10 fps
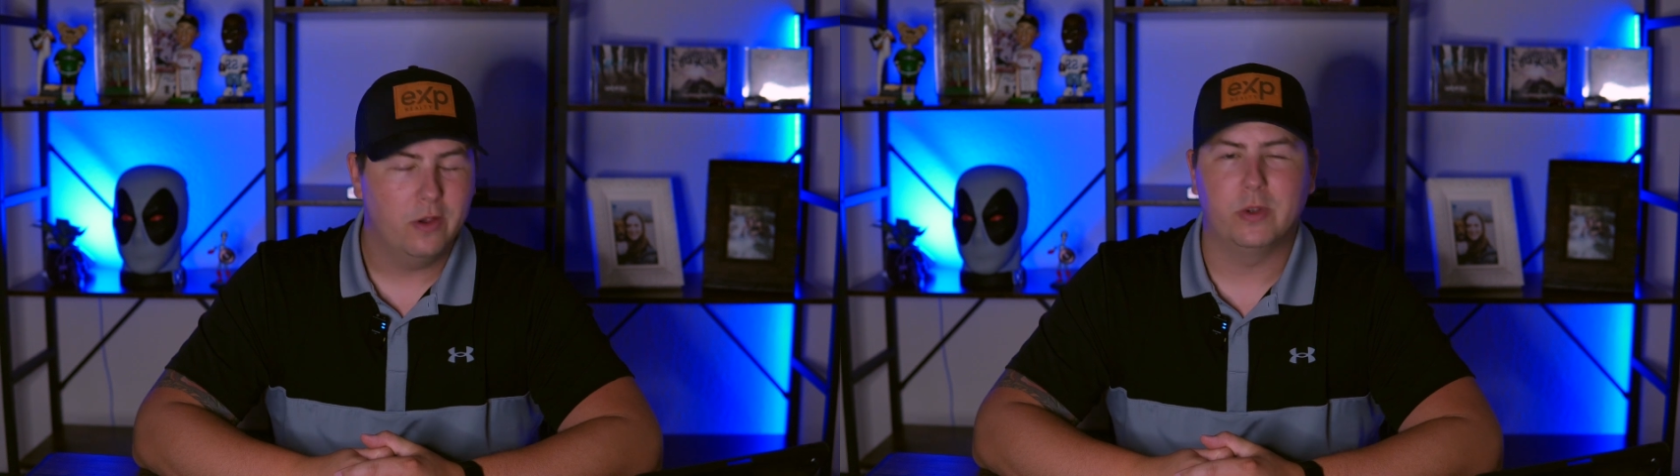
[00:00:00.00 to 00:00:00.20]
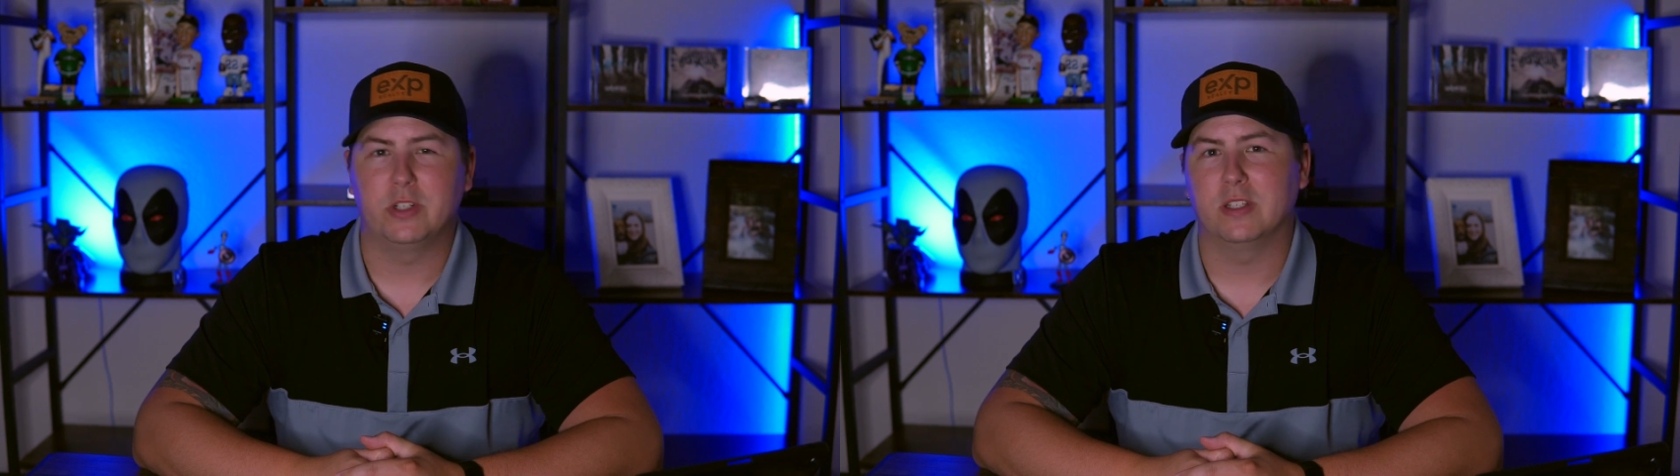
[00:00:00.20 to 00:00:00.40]

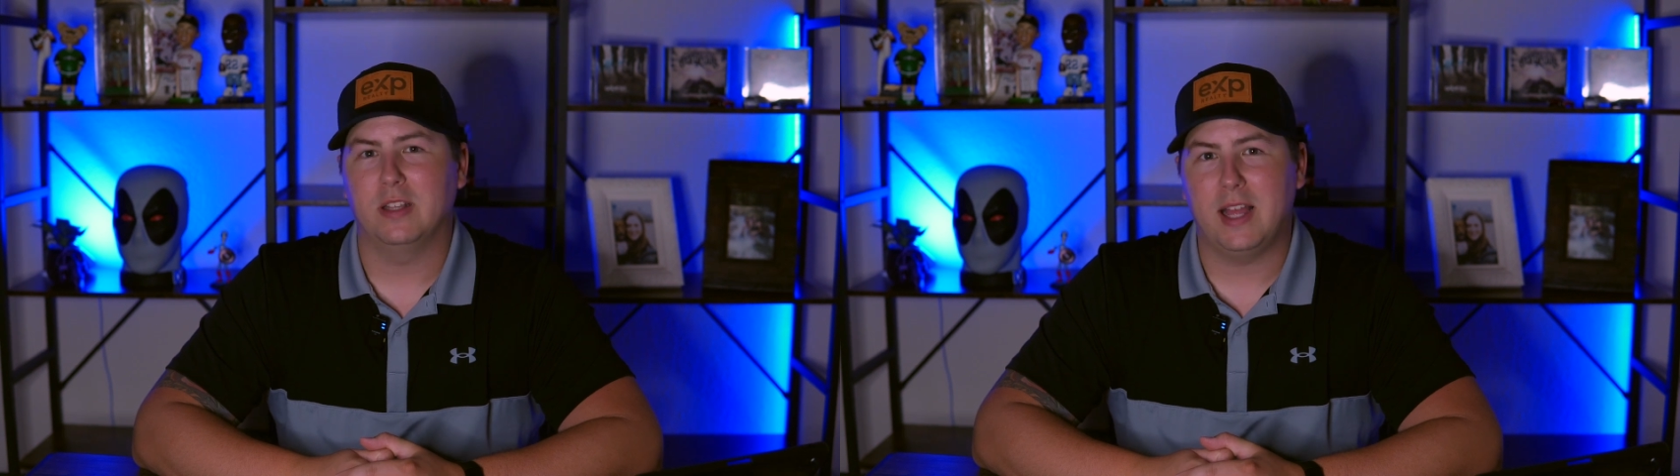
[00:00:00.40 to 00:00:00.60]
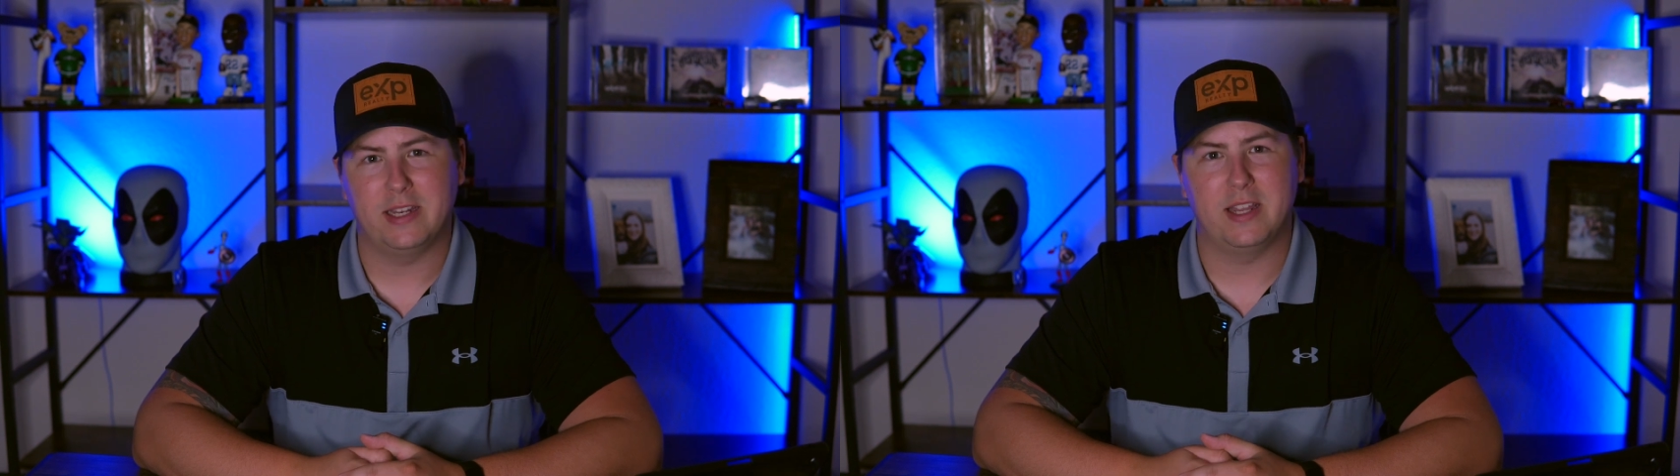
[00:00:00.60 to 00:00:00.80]
which is a
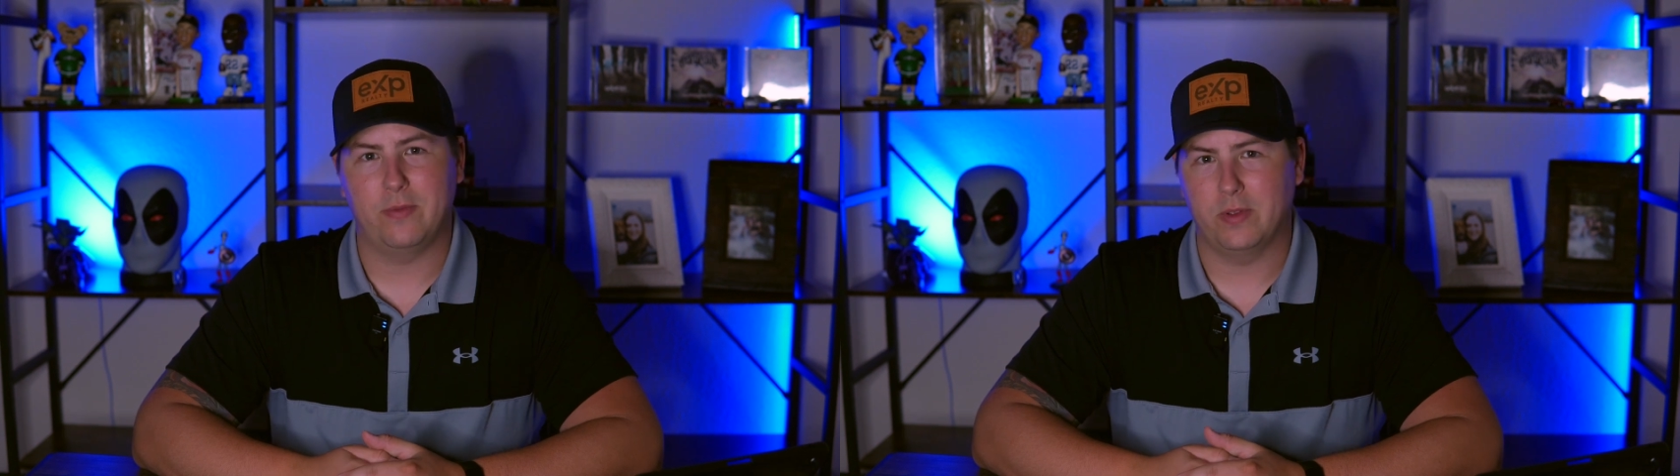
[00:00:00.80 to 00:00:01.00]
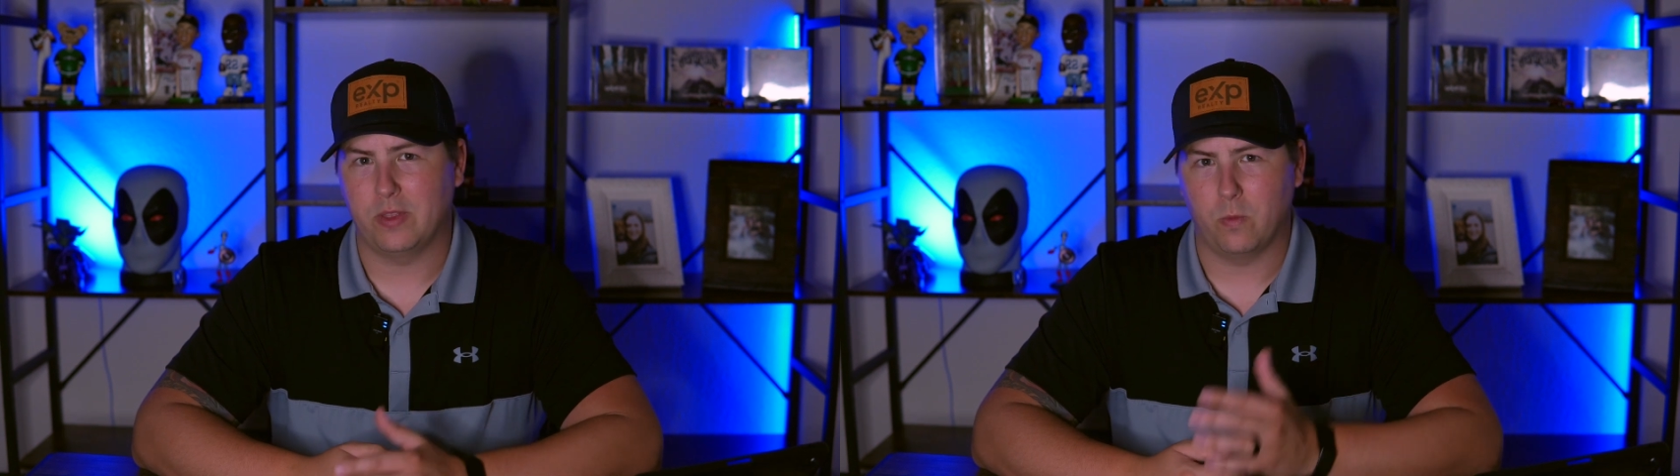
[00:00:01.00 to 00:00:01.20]
lot
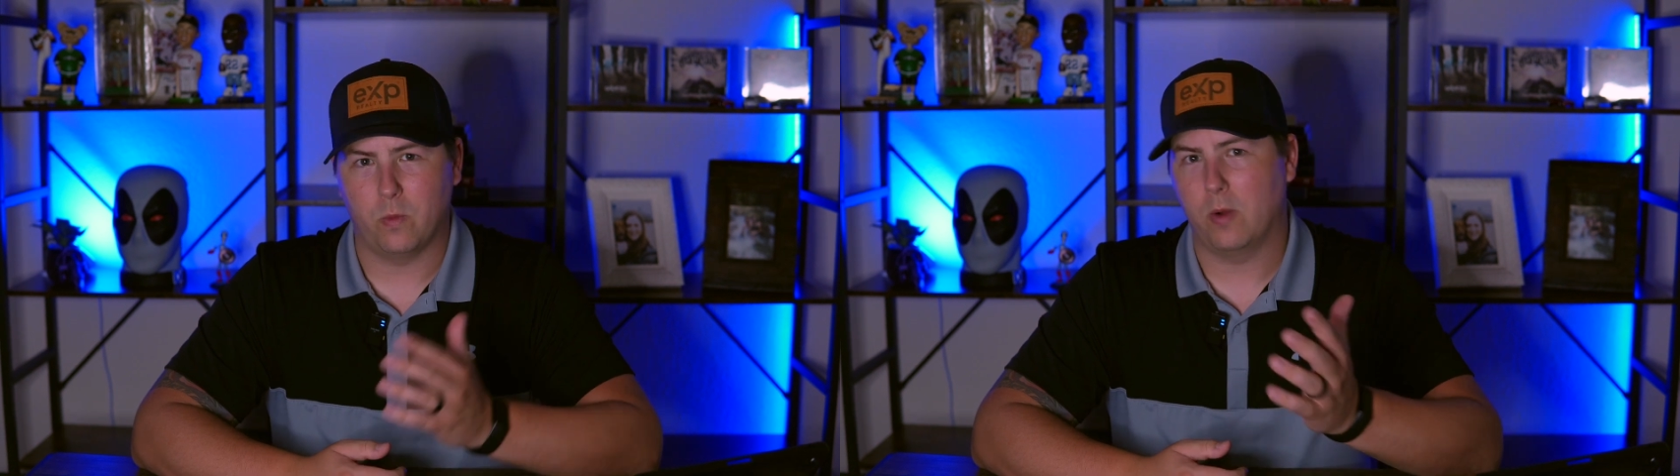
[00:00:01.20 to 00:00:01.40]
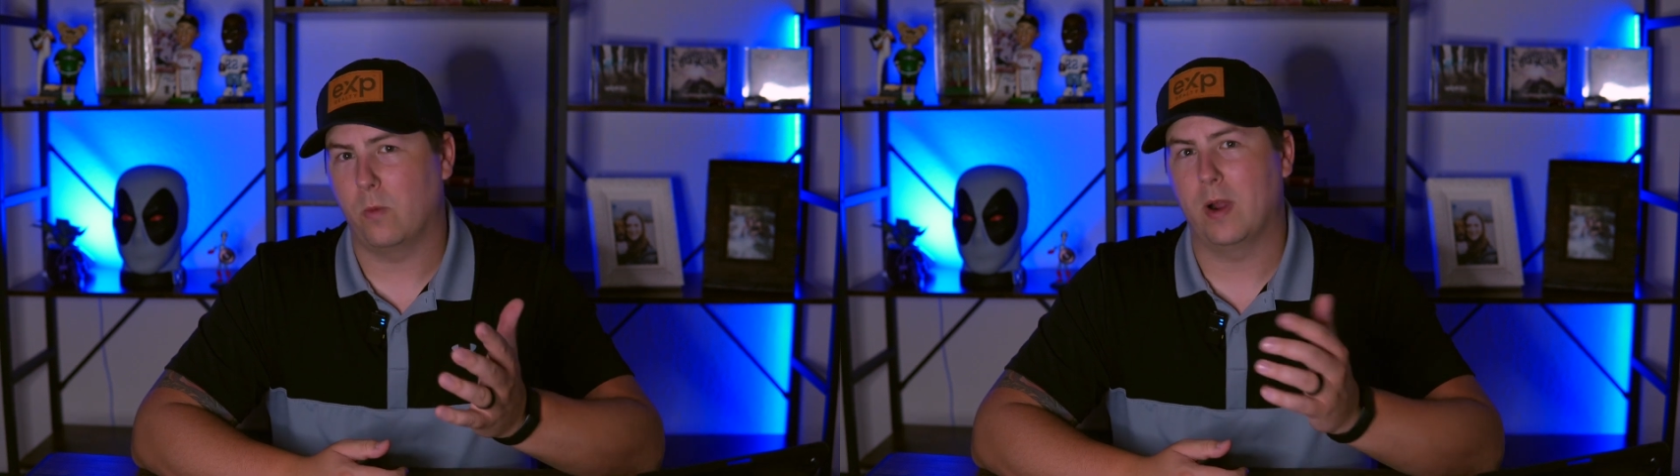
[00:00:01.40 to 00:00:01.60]
different
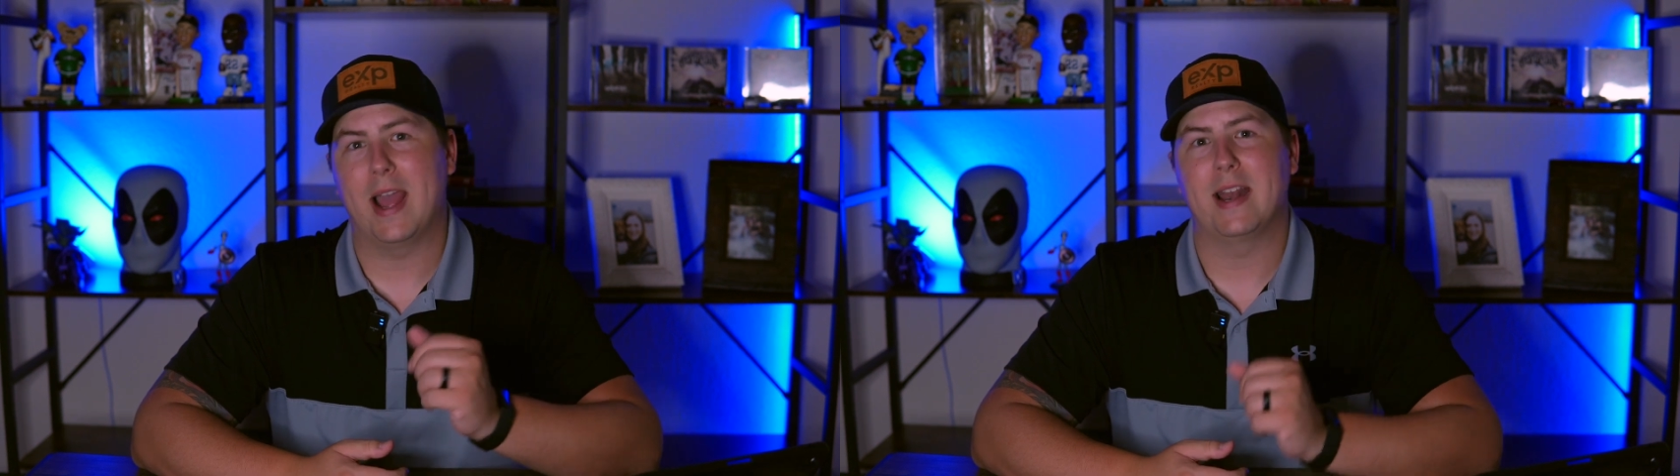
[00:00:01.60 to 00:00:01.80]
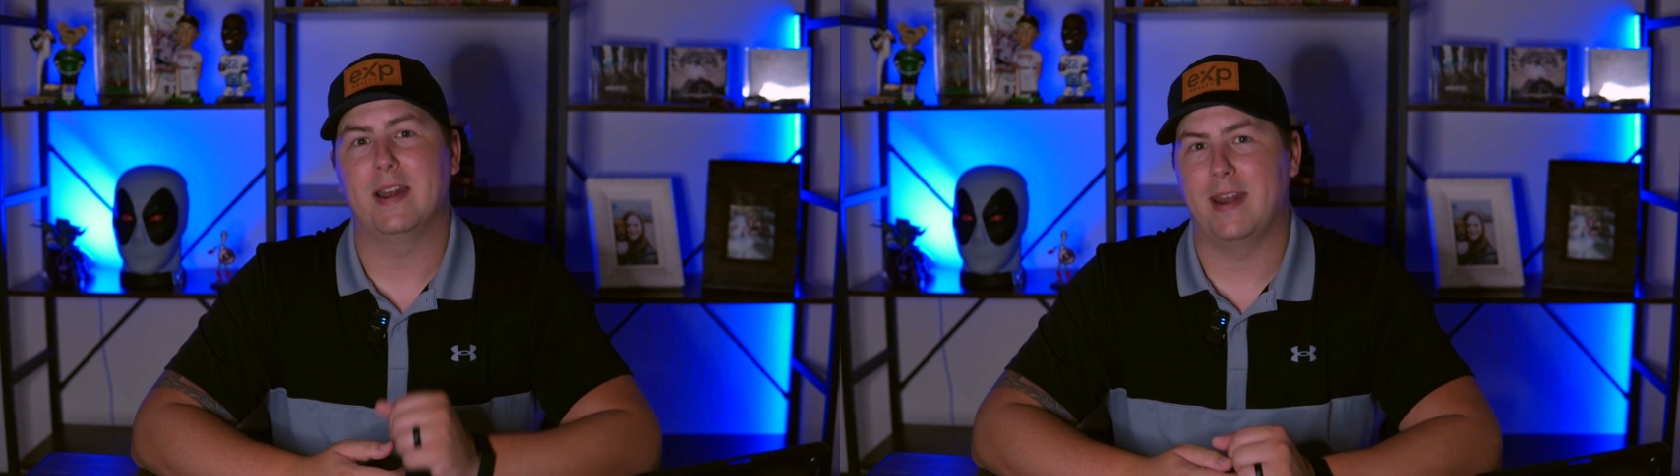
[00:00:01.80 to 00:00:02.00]
than what we're
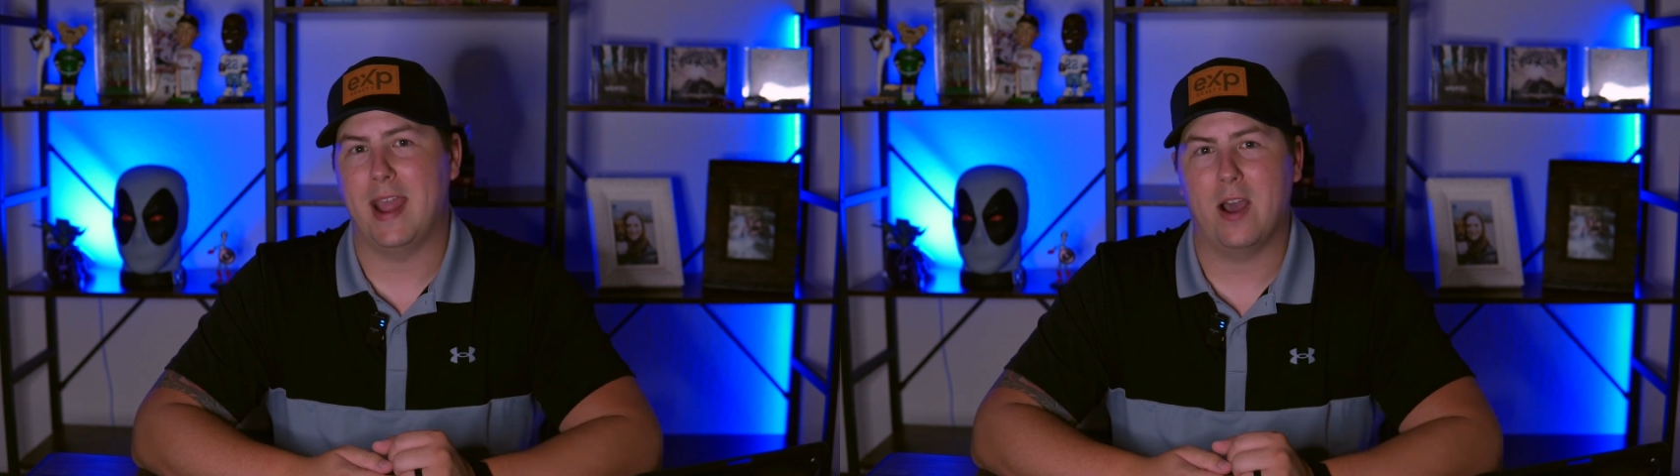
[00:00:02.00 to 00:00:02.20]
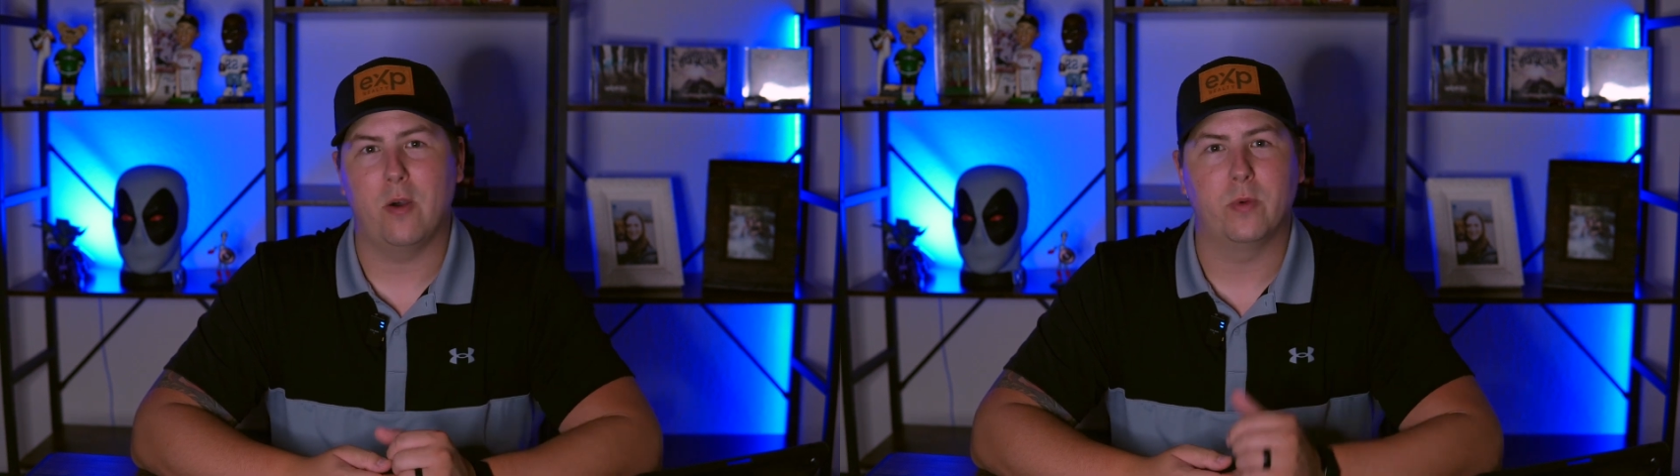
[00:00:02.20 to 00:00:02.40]
at now,